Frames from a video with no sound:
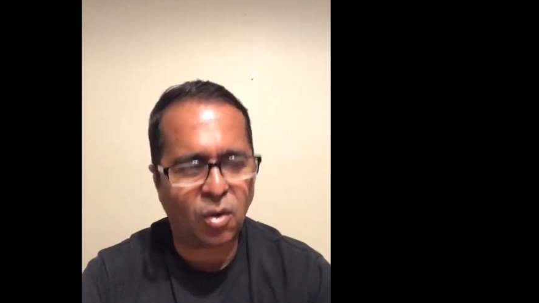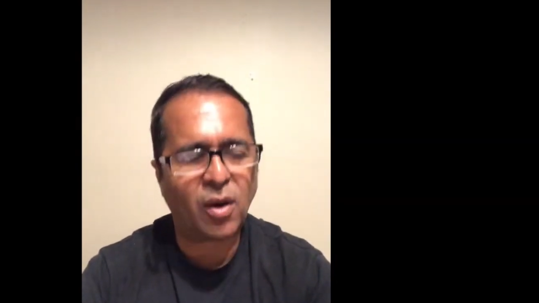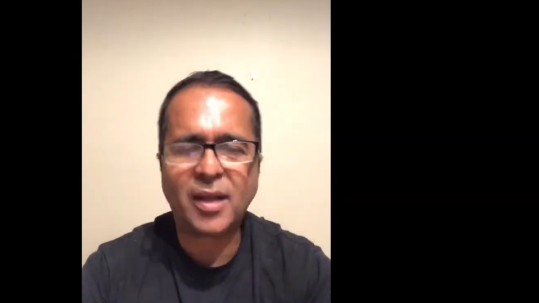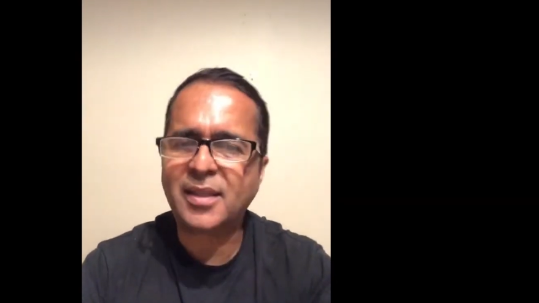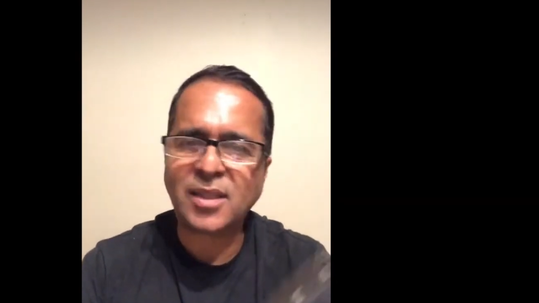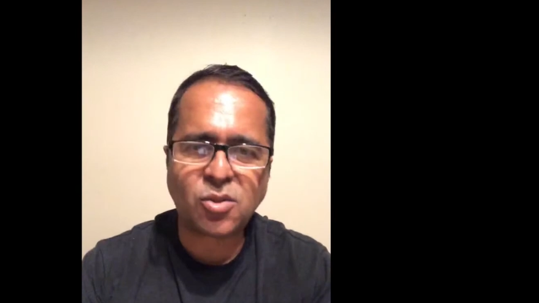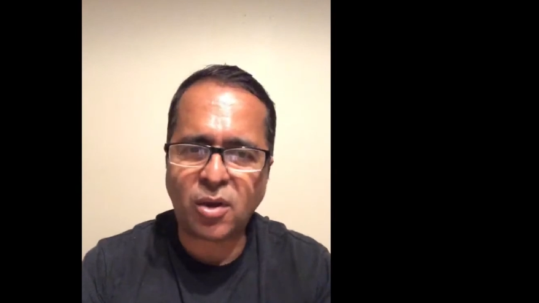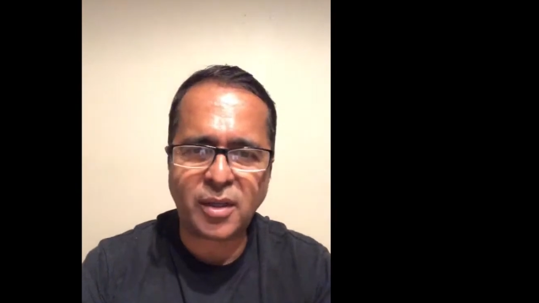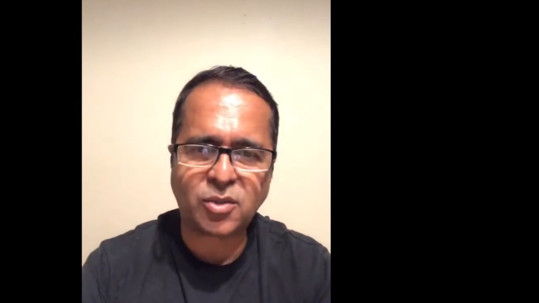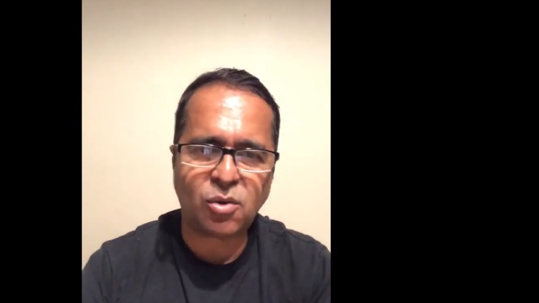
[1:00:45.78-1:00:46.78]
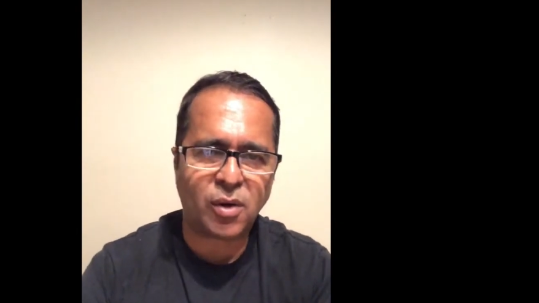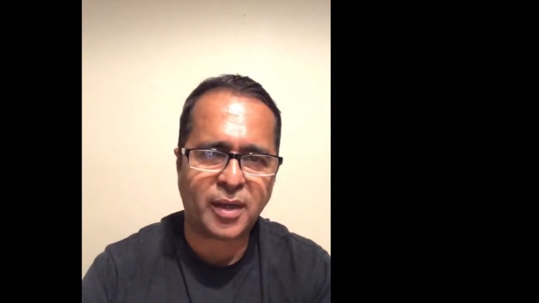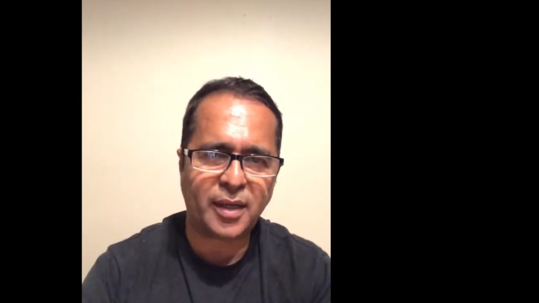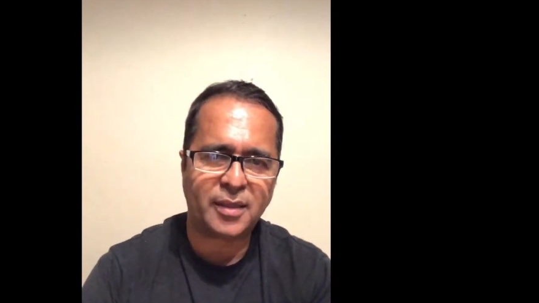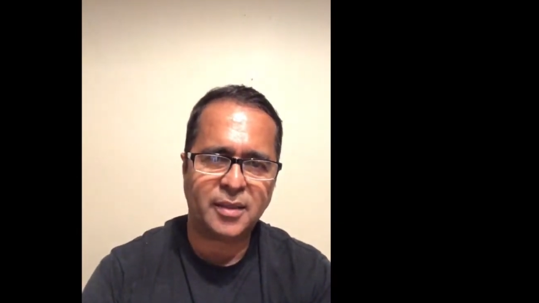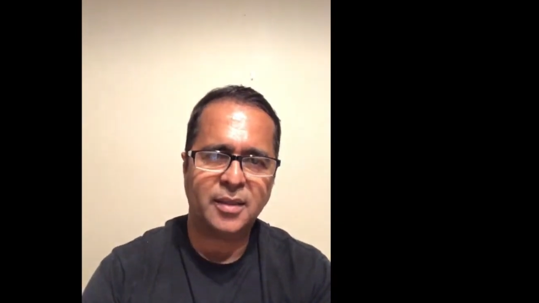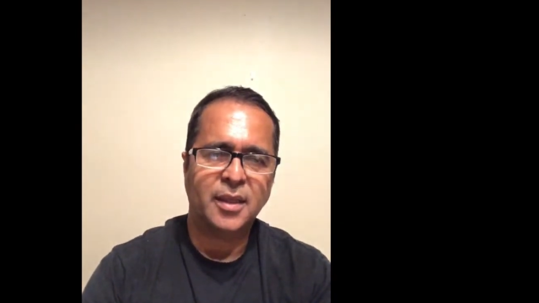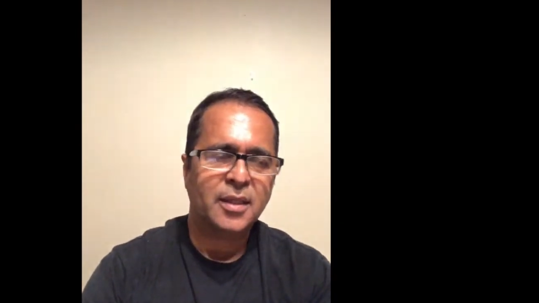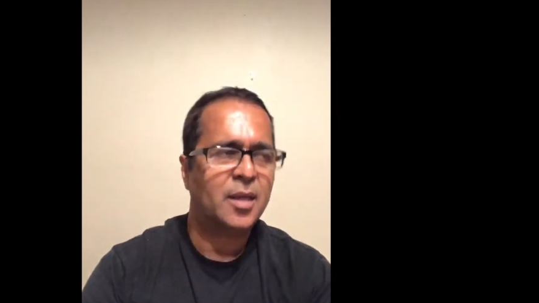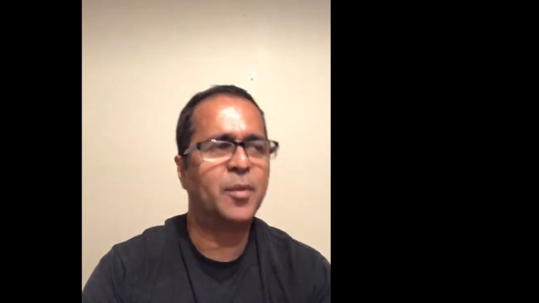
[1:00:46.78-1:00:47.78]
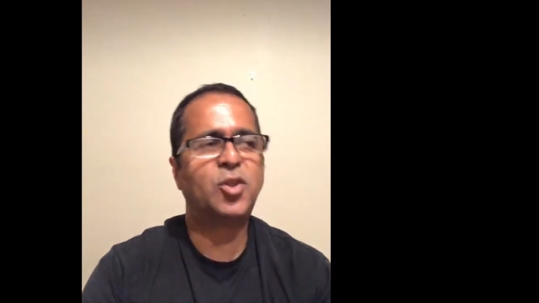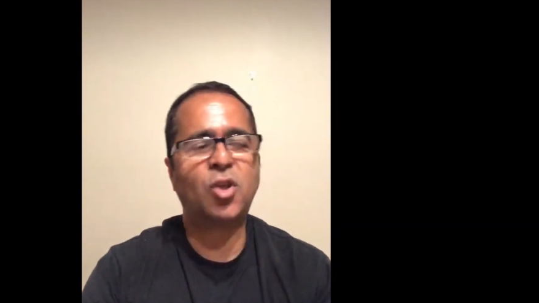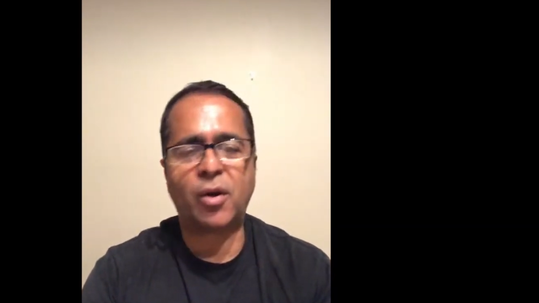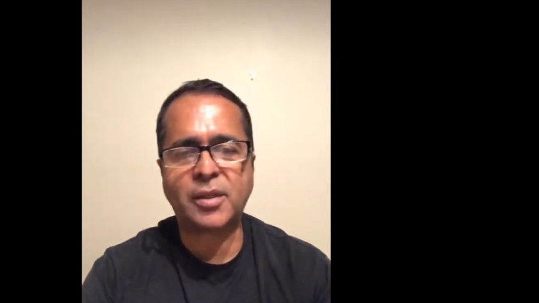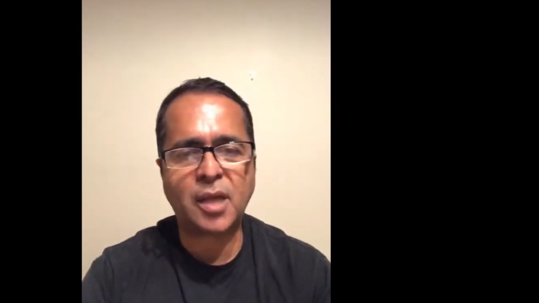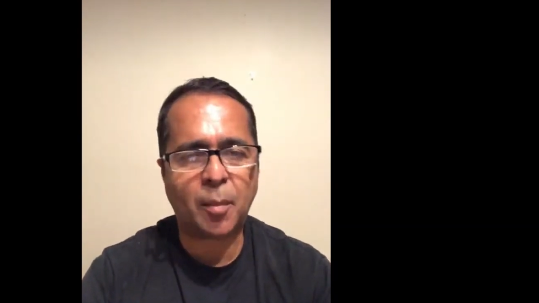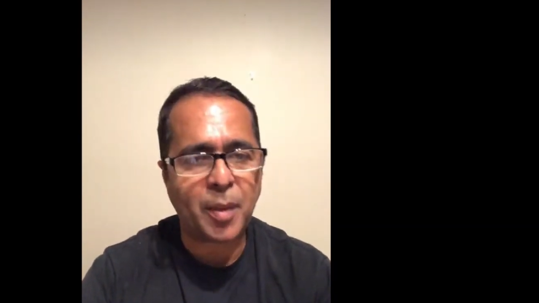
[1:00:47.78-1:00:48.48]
all you're talking, the majority